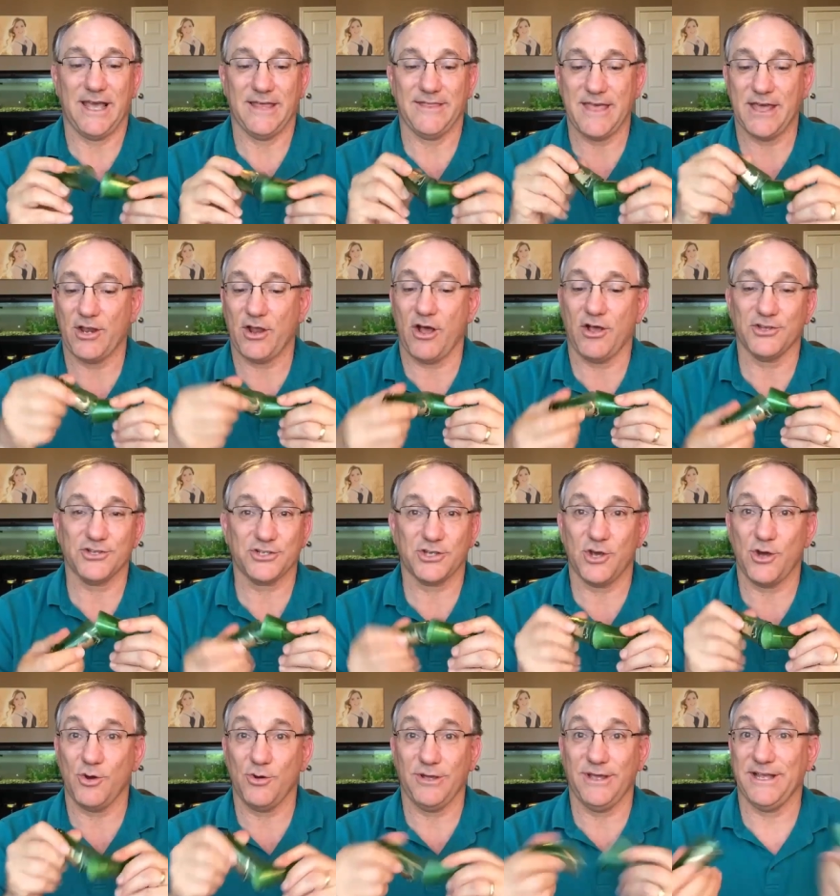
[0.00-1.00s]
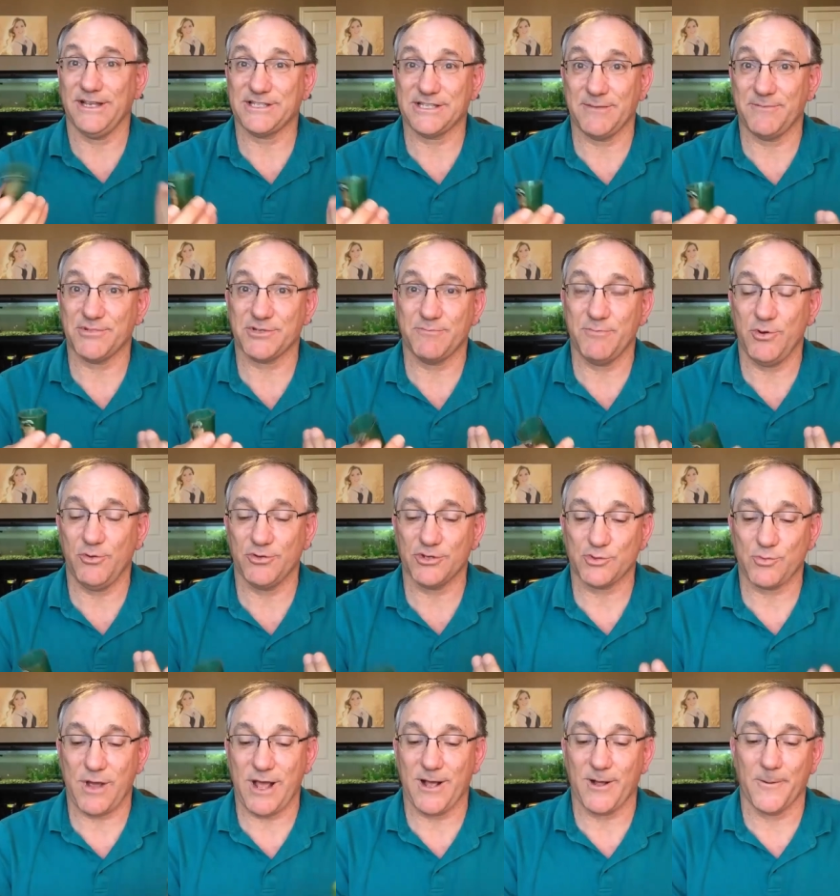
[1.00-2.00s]
And that also gets them smooth
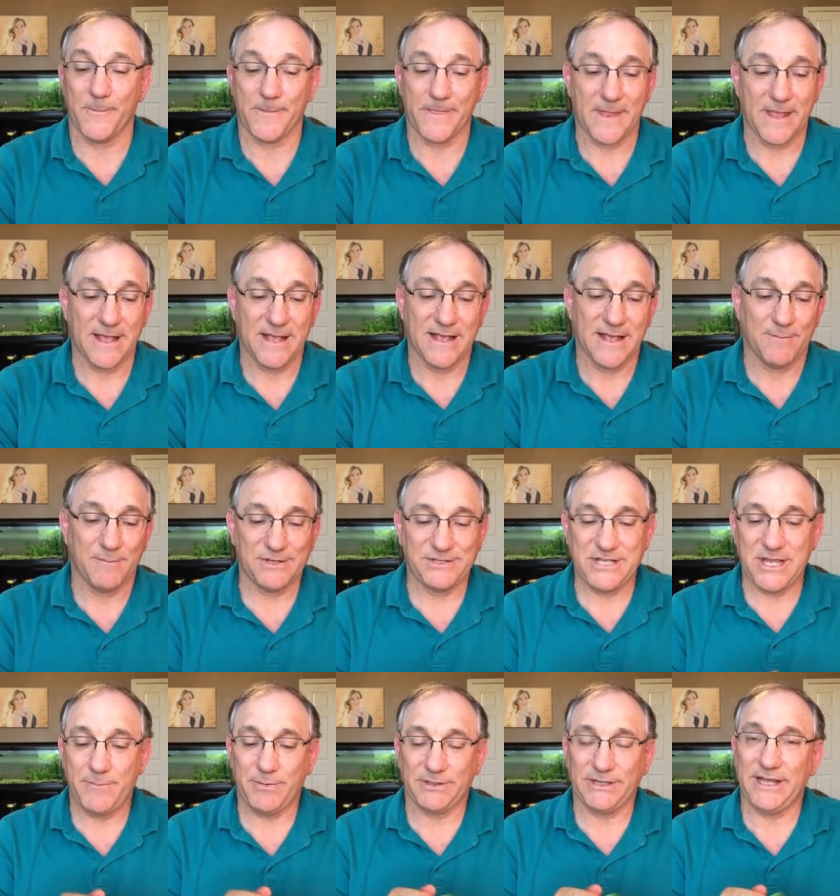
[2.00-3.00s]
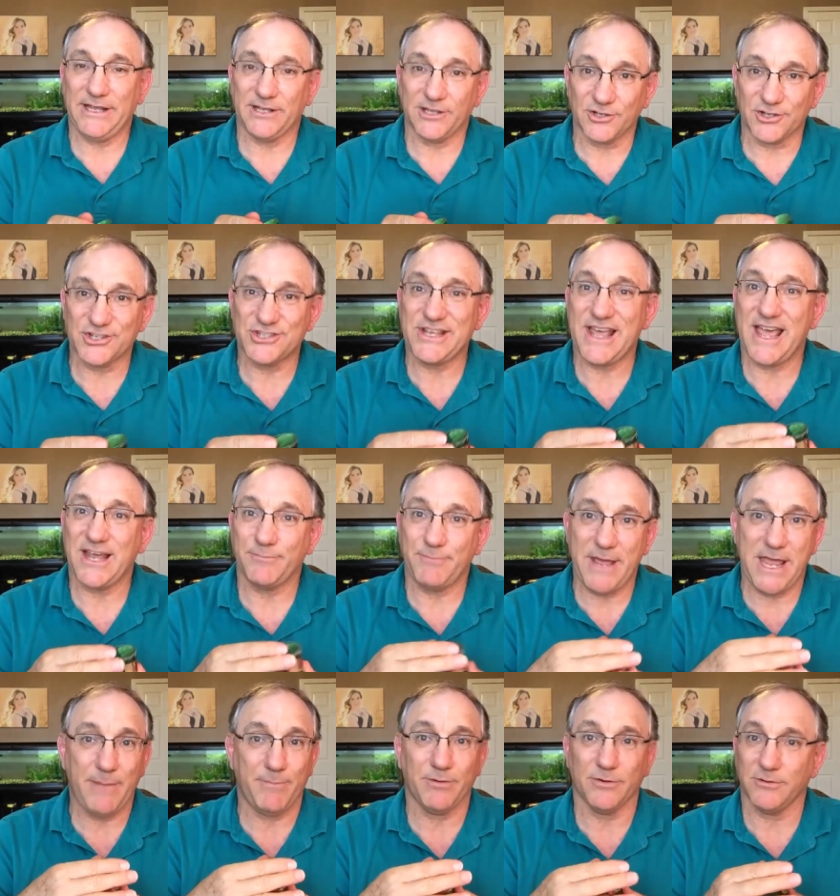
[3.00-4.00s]
as well. But typically a little
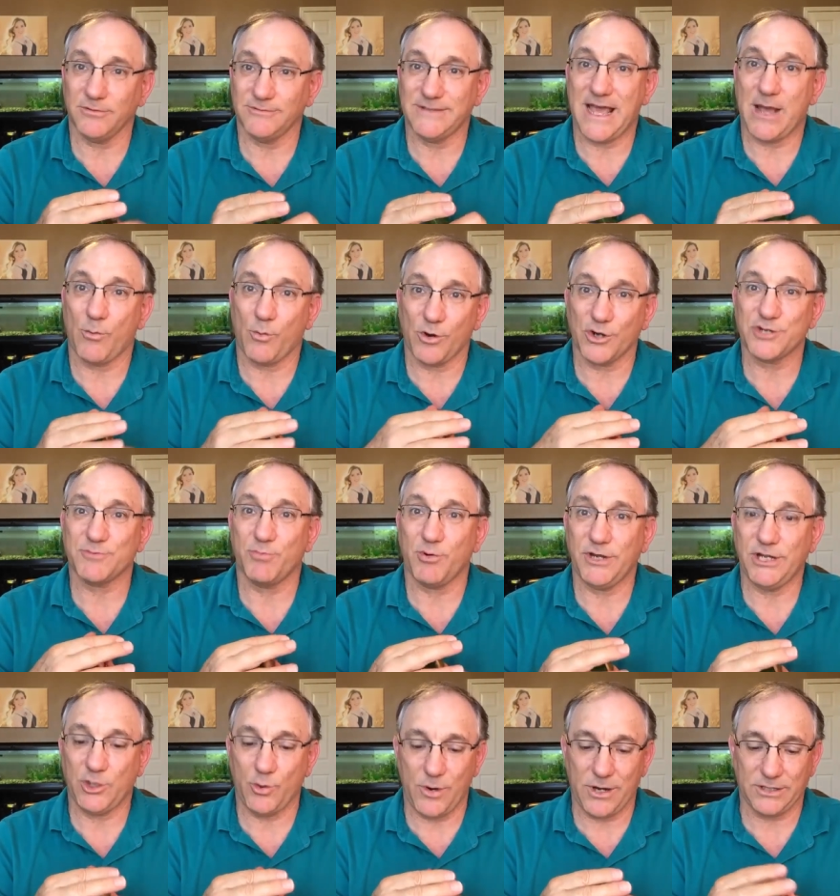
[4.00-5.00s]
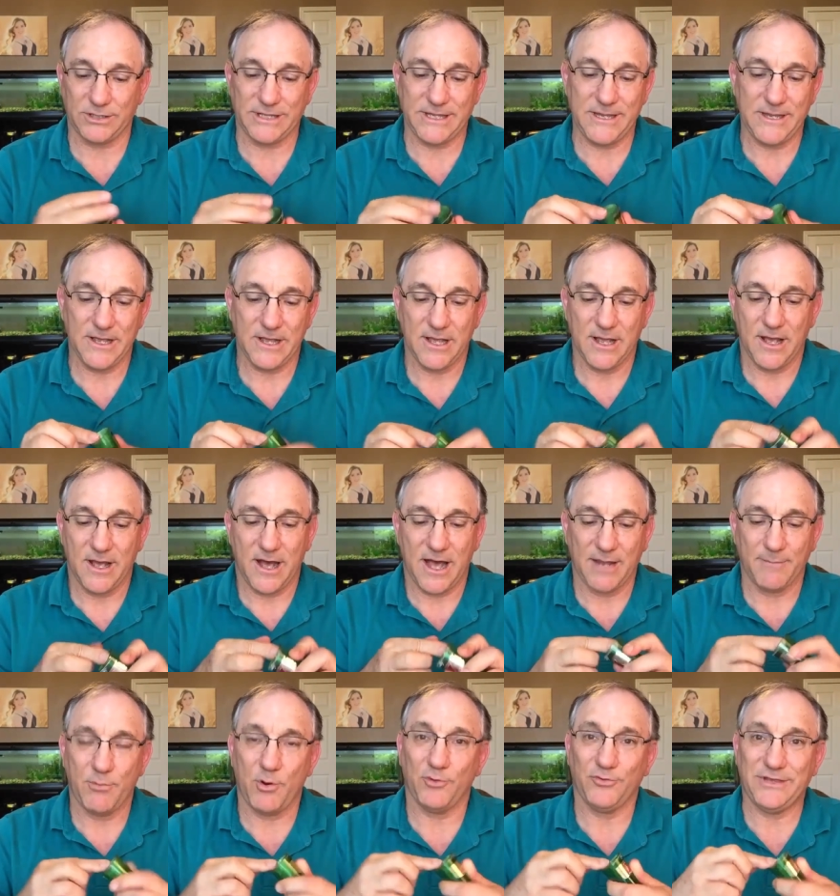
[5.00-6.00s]
sandpaper, that works pretty quickly
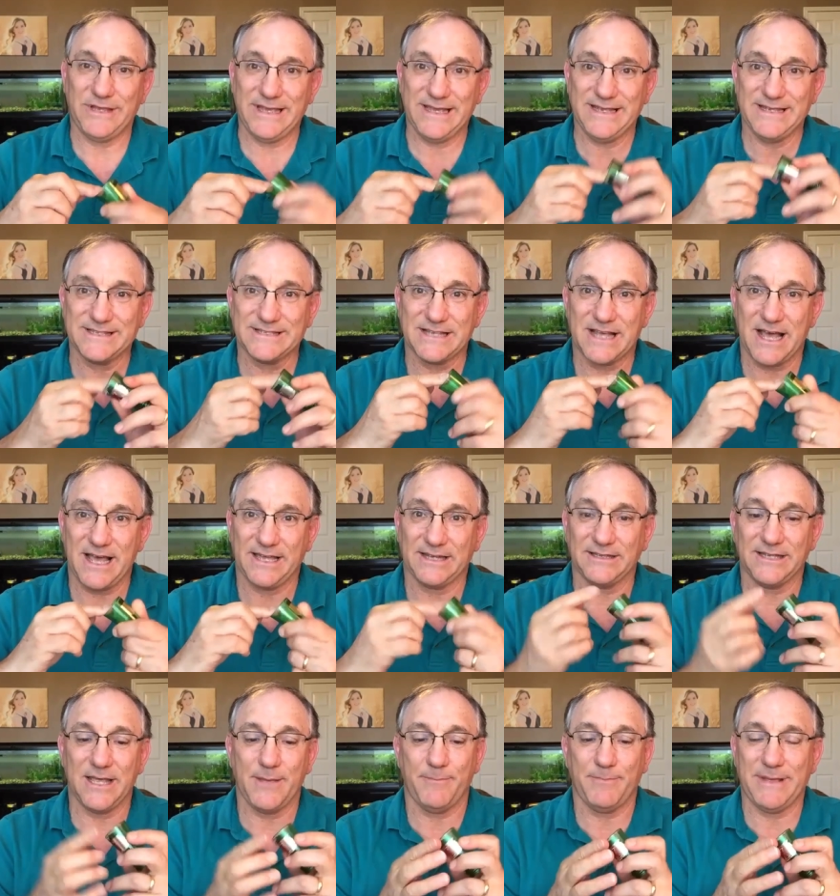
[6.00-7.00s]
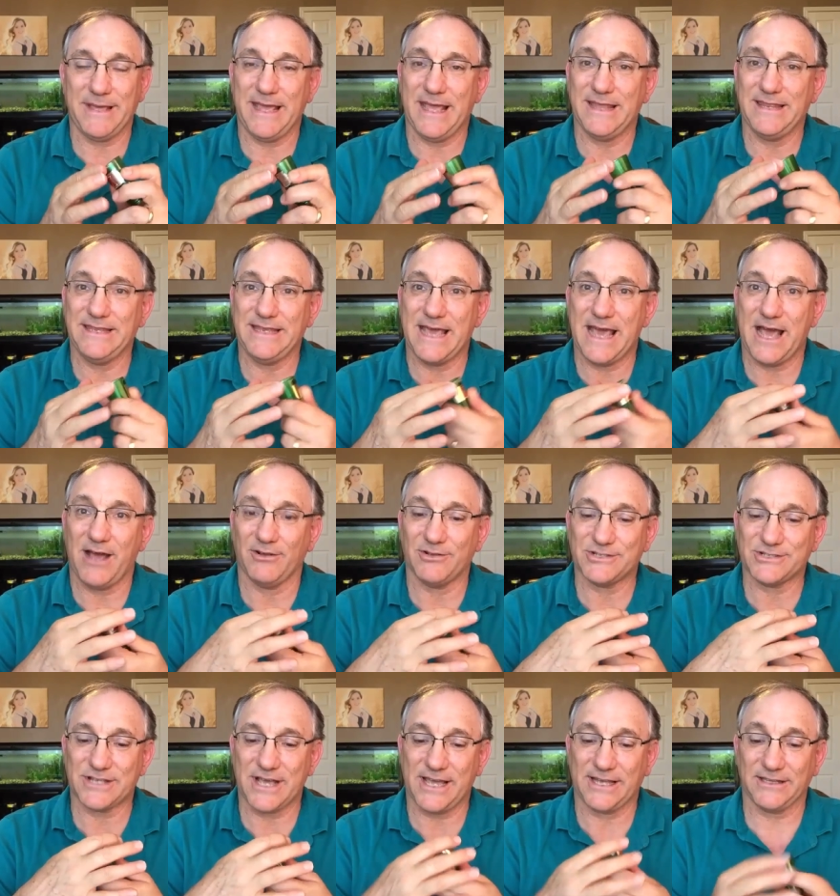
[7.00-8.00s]
on both the inside lip and the
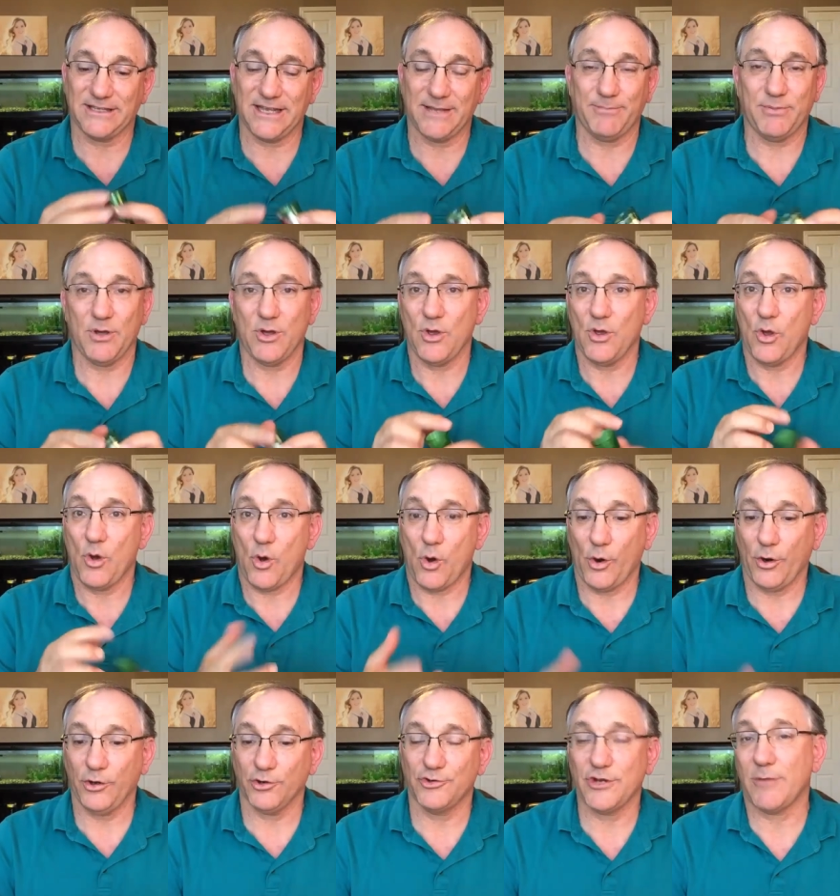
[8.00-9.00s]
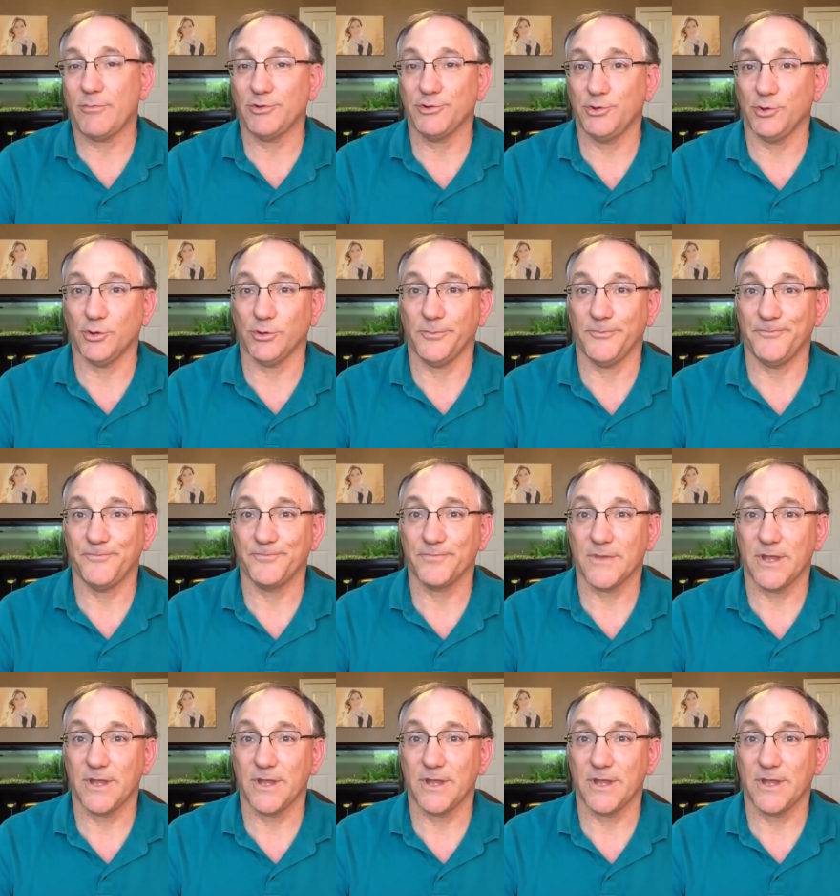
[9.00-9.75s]
outside lip or your Dremel tool.